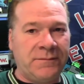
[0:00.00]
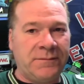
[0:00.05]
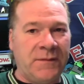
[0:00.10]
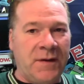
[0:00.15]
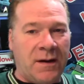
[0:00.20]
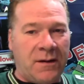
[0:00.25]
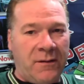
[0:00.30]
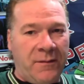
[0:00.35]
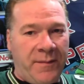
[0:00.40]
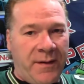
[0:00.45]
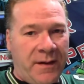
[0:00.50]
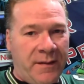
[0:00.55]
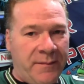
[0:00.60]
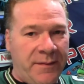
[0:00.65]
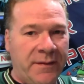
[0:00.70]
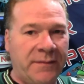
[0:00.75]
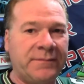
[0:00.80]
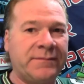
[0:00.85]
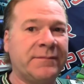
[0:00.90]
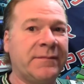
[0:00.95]
knuckle
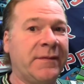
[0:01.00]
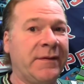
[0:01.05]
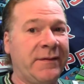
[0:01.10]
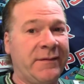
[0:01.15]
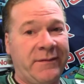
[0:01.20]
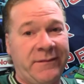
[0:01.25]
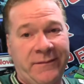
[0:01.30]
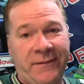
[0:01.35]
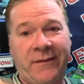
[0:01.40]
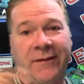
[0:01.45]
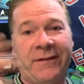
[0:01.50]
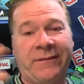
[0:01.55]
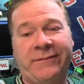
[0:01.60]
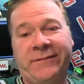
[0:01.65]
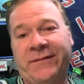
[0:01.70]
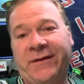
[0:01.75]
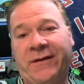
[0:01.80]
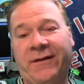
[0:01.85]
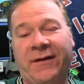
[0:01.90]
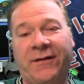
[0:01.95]
bump. Oh,
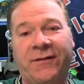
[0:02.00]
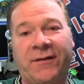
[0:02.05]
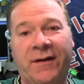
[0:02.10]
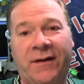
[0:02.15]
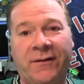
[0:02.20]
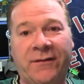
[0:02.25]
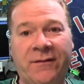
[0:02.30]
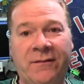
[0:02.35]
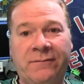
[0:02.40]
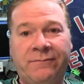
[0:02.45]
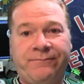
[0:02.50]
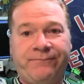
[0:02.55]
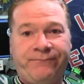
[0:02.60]
Tardisius.